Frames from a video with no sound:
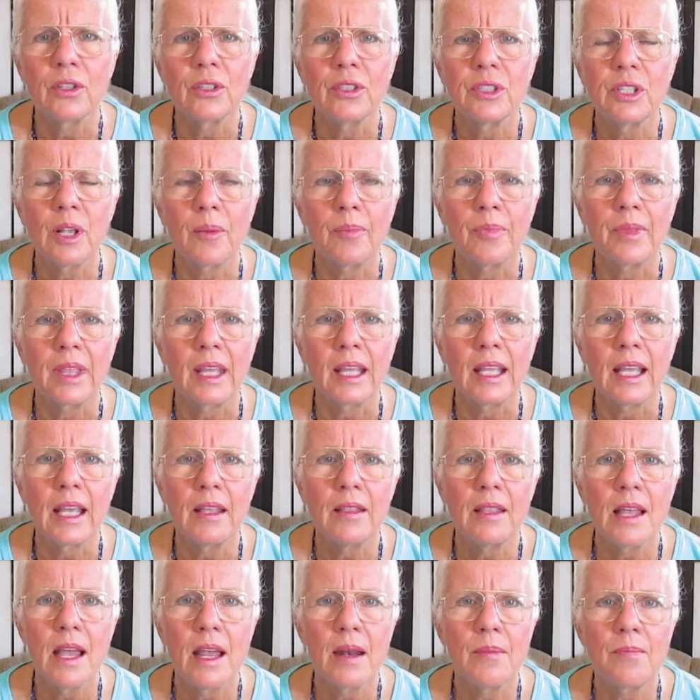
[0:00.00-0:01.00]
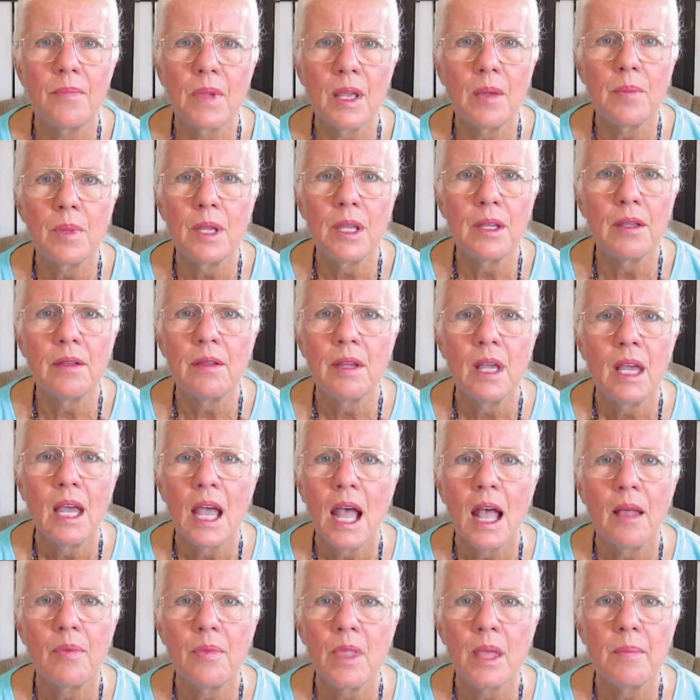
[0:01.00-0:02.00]
or something, and then maybe
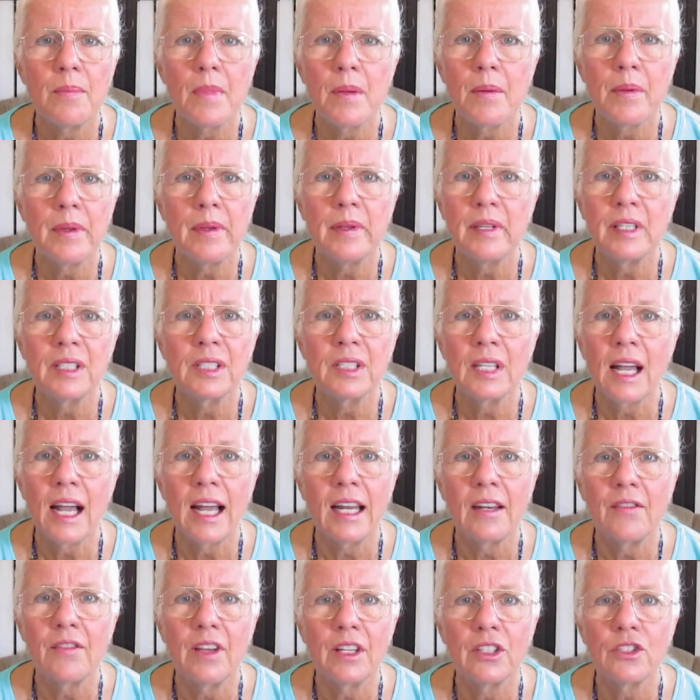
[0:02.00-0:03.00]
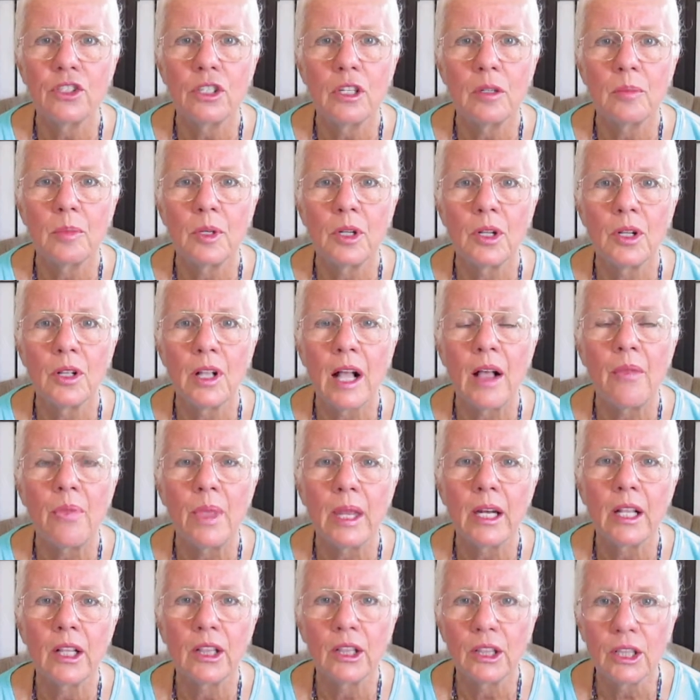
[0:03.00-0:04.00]
a side vegetable, and
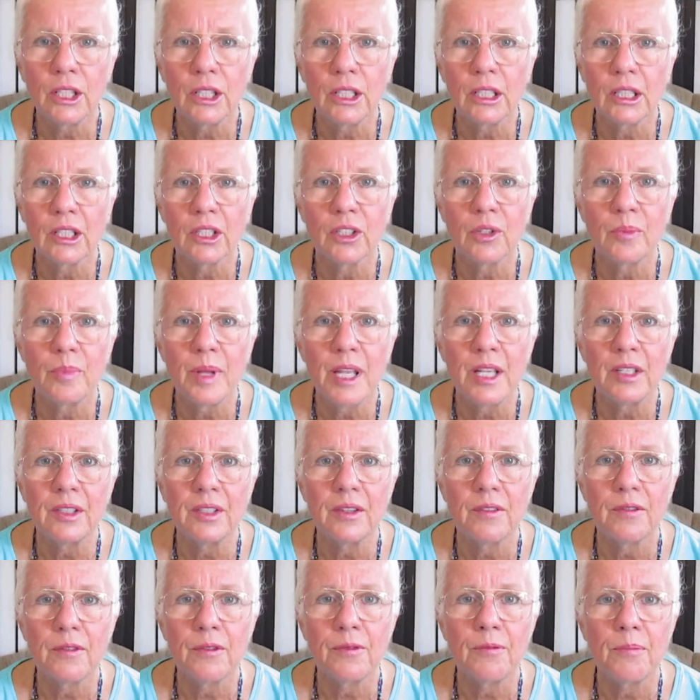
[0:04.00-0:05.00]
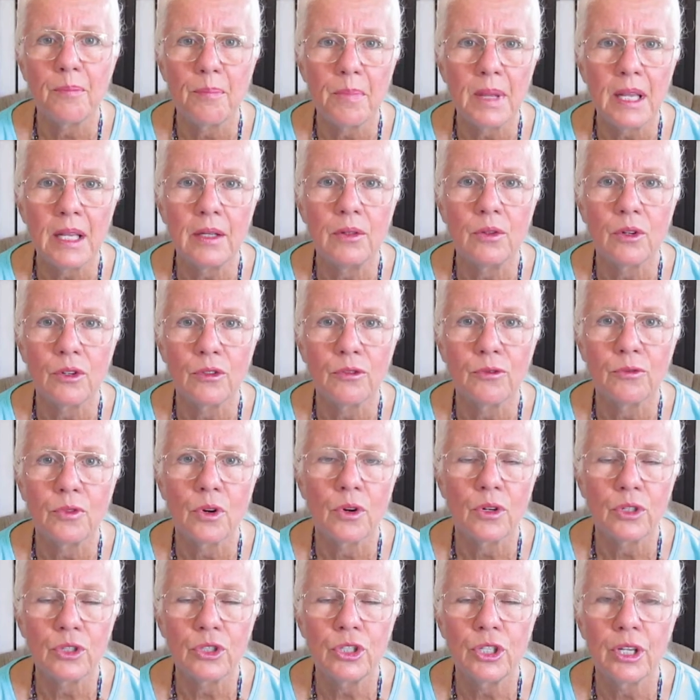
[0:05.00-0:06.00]
then a littler piece of meat or
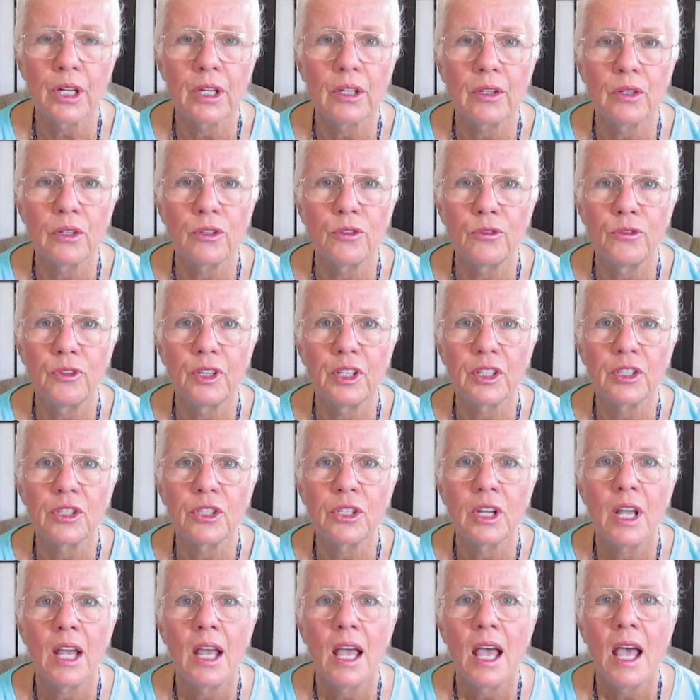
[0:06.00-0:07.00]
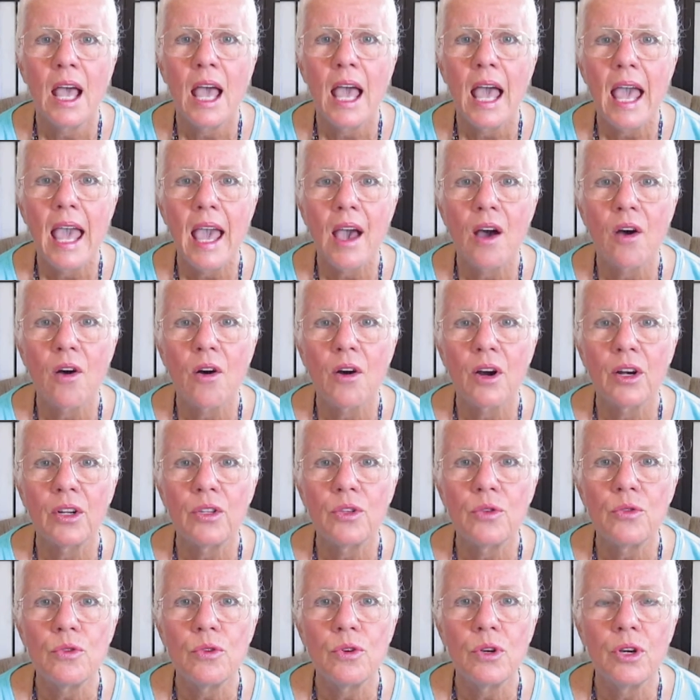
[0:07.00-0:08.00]
chicken or fish. Or
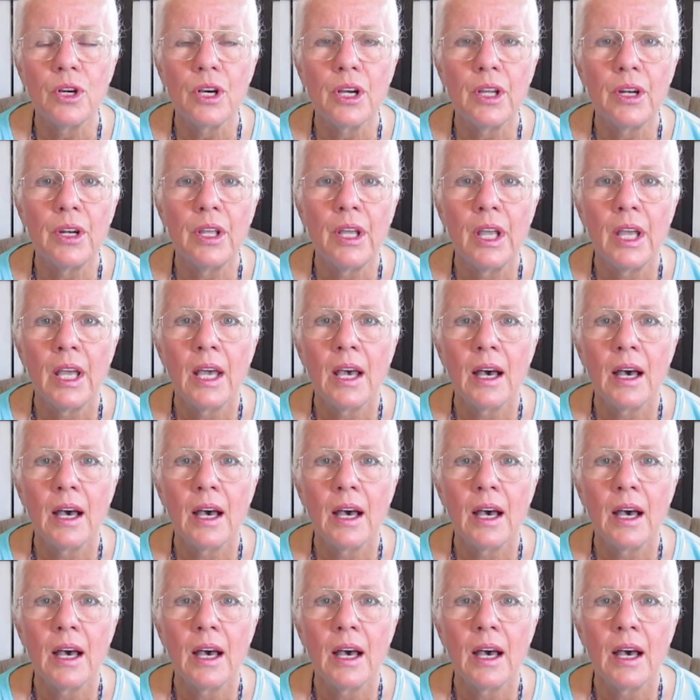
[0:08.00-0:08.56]
you could,